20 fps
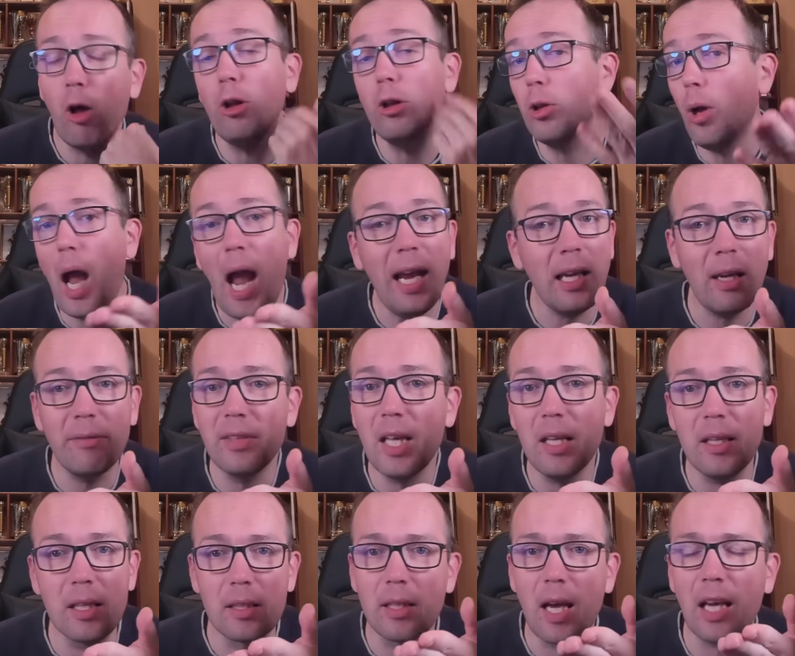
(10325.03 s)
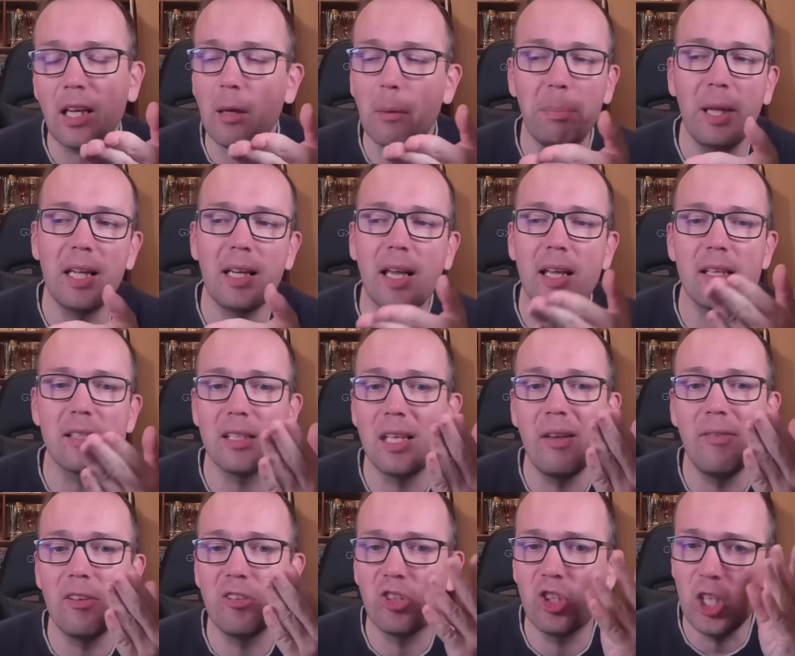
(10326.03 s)
Although I have done it, I have played against
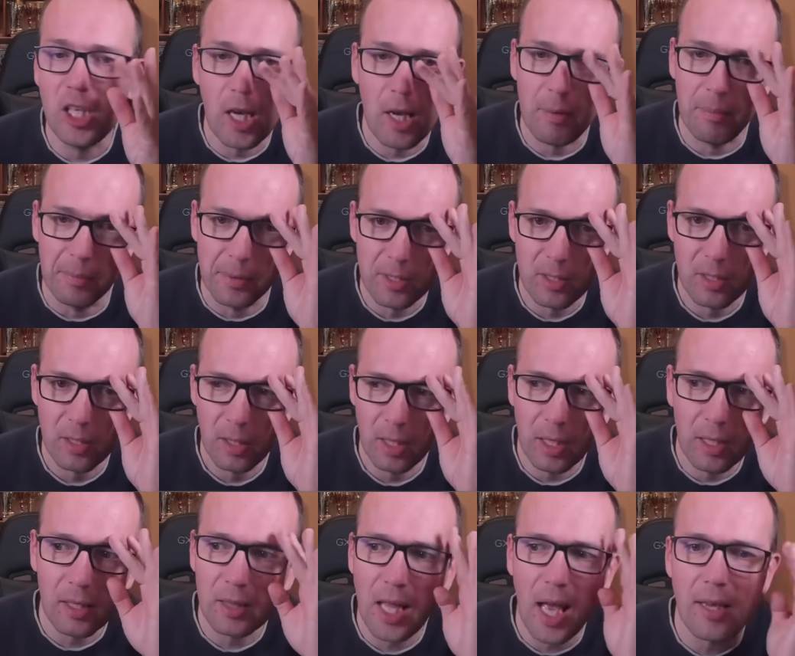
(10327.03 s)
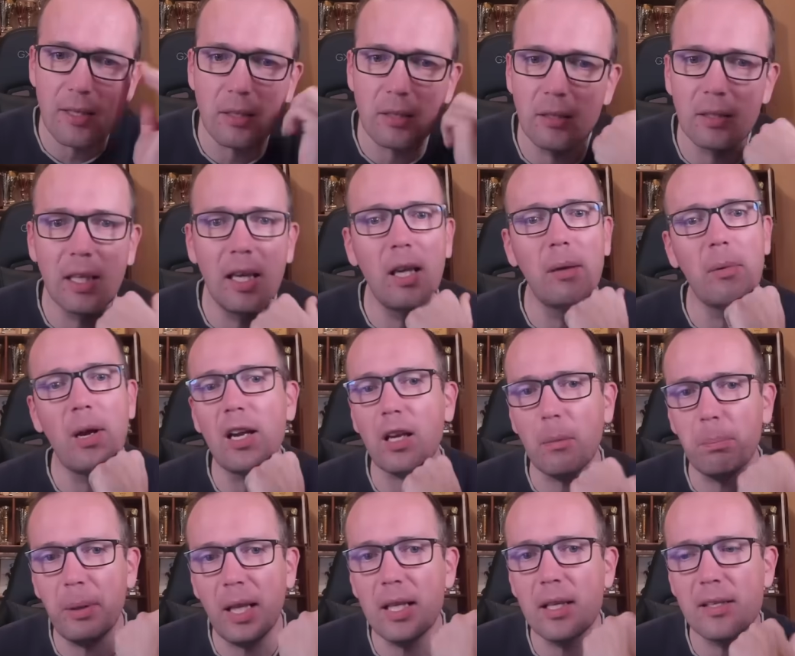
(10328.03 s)
even GMs in classical game. I
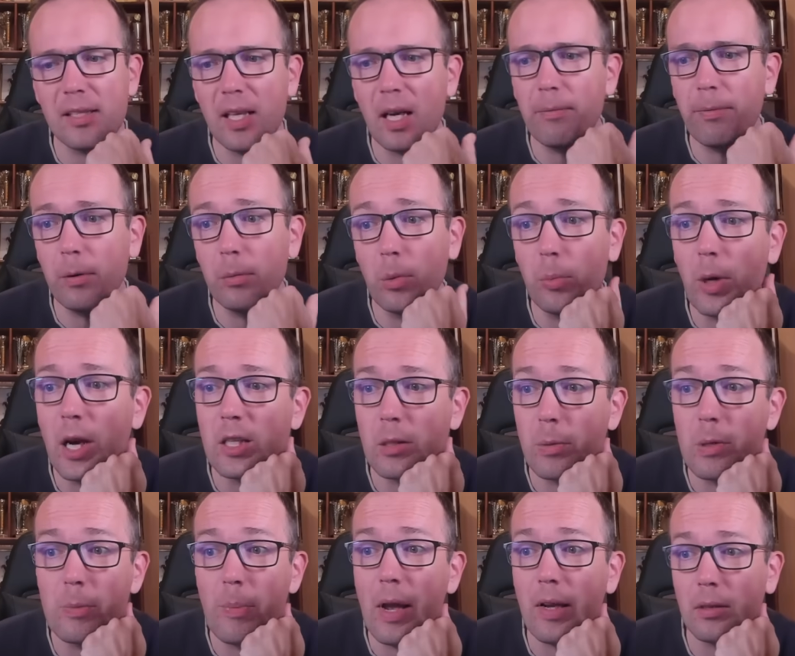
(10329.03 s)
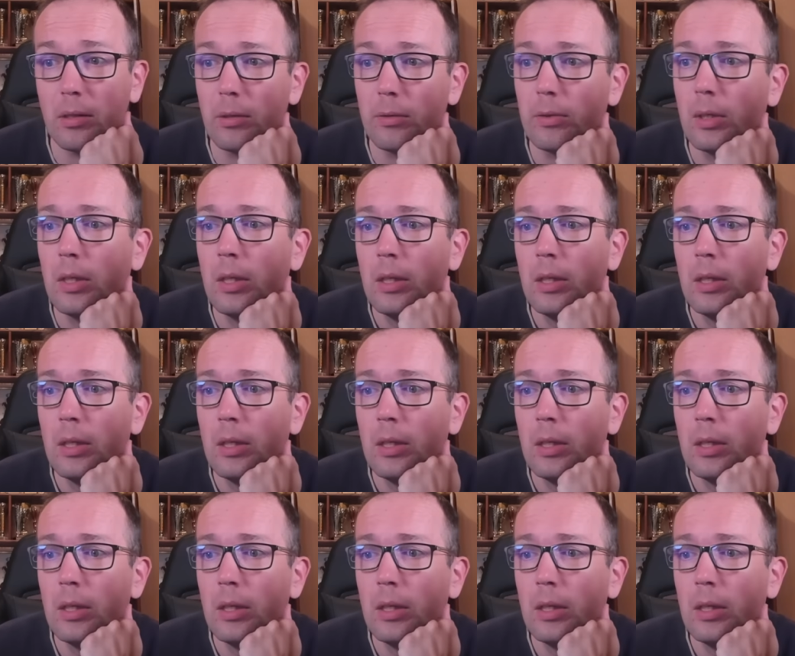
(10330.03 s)
have played the setup from the white's perspective.